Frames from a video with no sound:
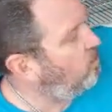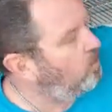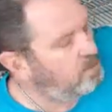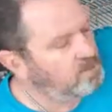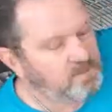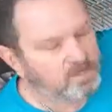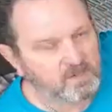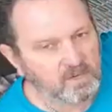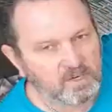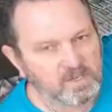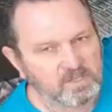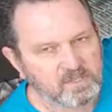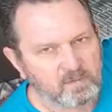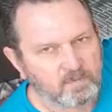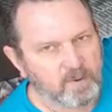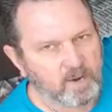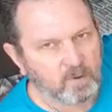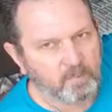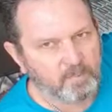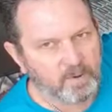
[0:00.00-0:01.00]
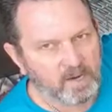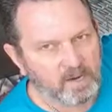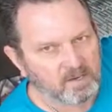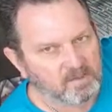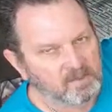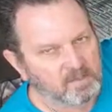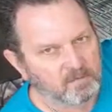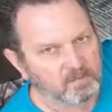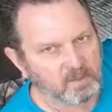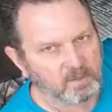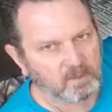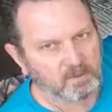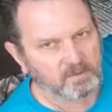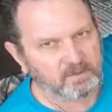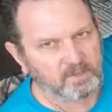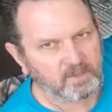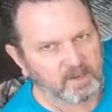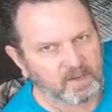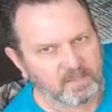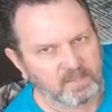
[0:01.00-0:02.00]
what's nice about Masterbuilt,
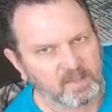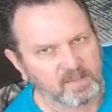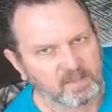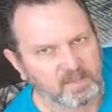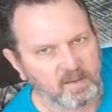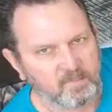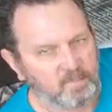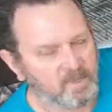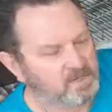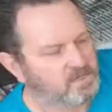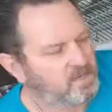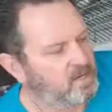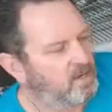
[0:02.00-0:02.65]
I think they must